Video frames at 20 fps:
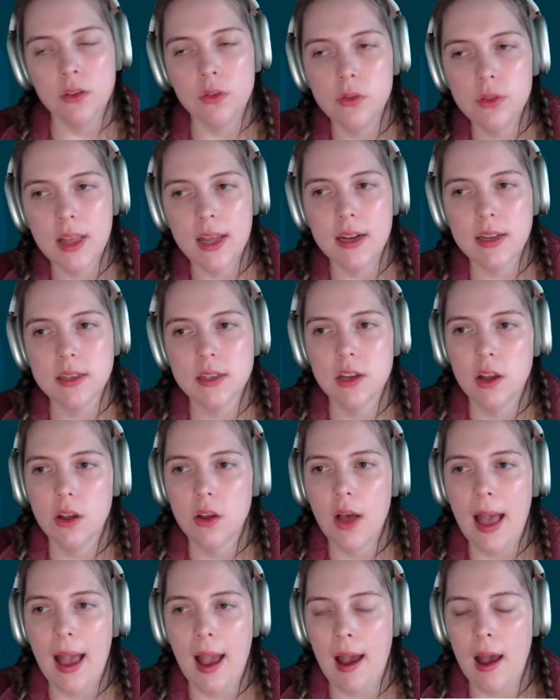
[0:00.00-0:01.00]
can you let us
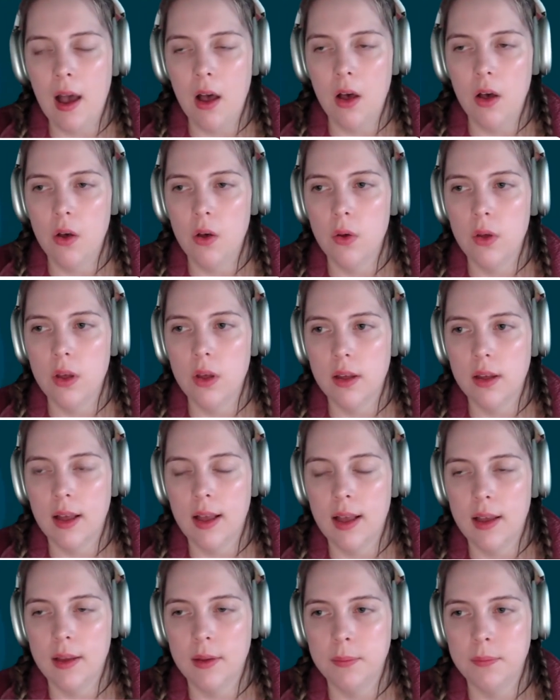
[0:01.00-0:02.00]
know how,
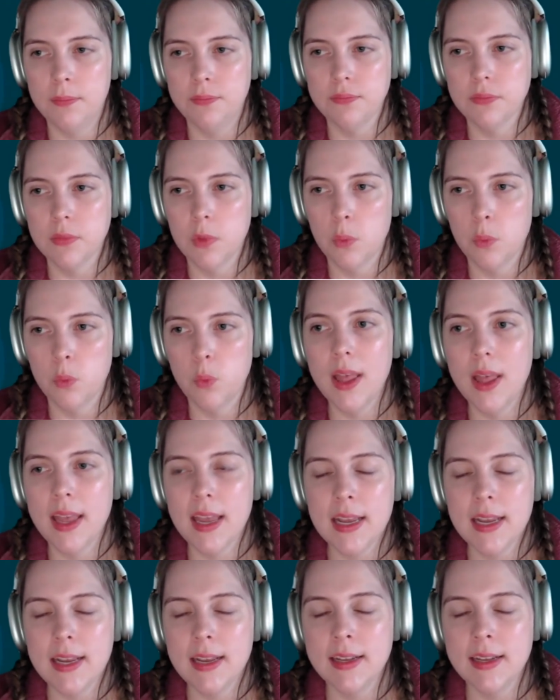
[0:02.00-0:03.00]

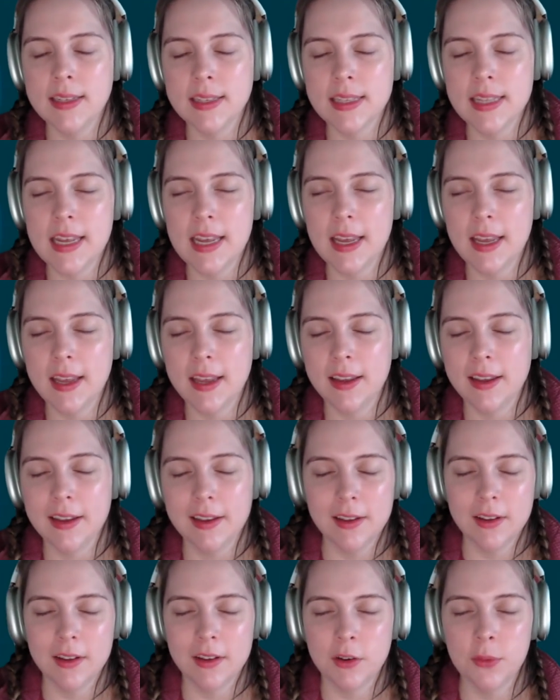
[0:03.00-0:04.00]
what is the
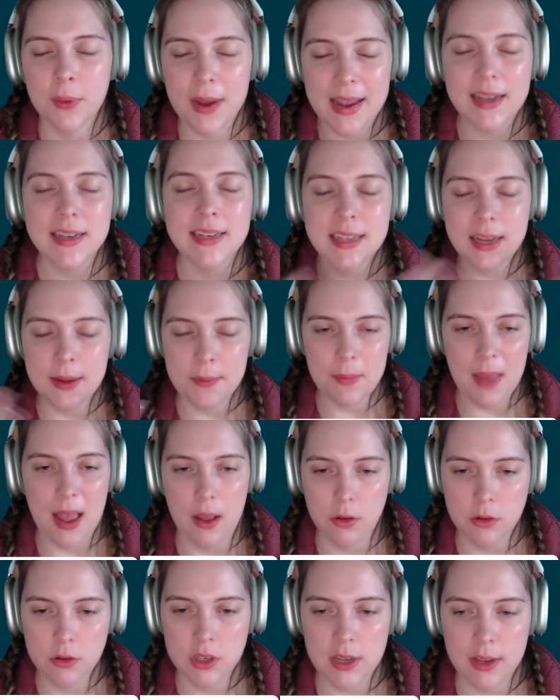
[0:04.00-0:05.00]
grant
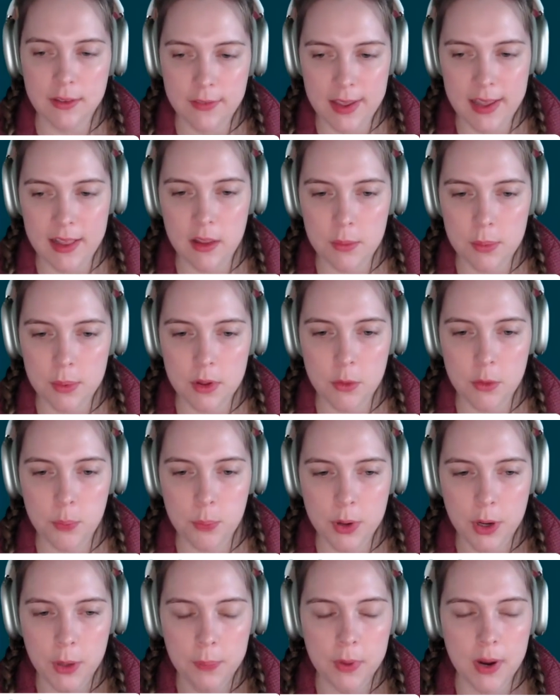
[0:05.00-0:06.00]
amount available
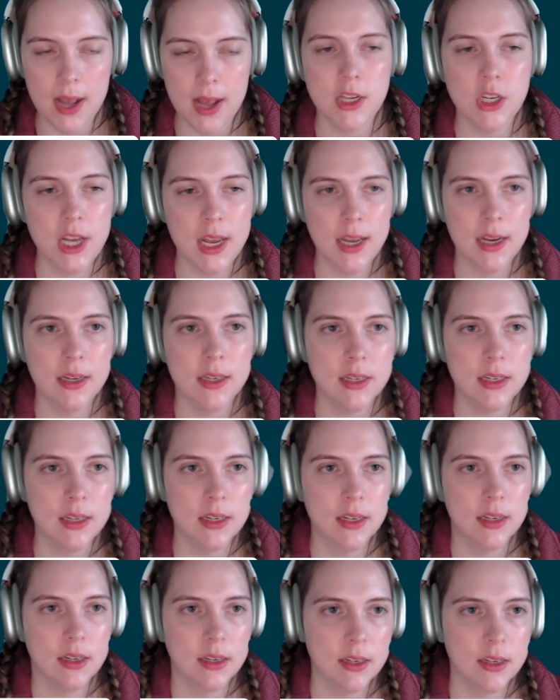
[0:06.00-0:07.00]
per project?
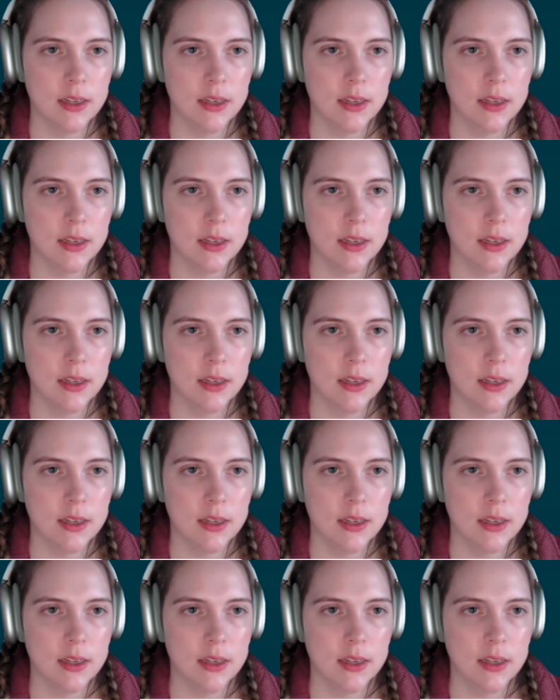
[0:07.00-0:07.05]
